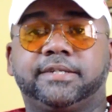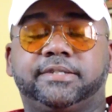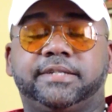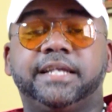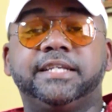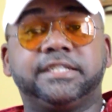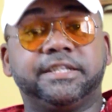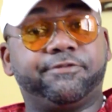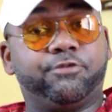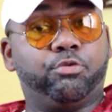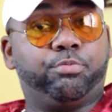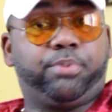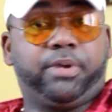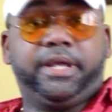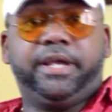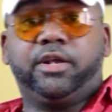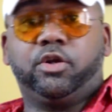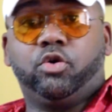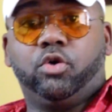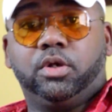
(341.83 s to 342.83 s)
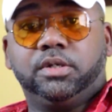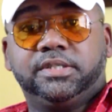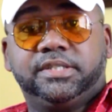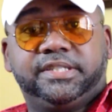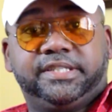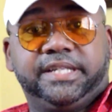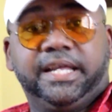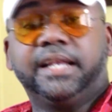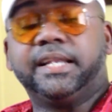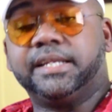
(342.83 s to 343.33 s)
States if you plan on
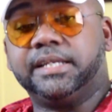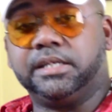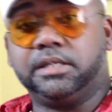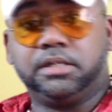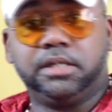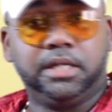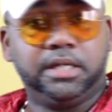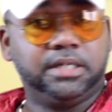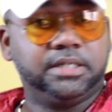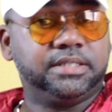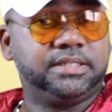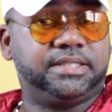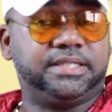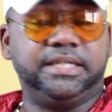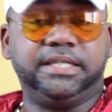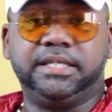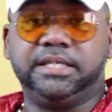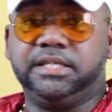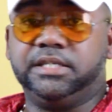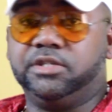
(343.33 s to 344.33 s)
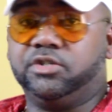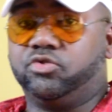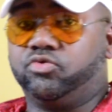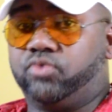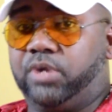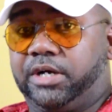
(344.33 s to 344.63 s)
selling CDs,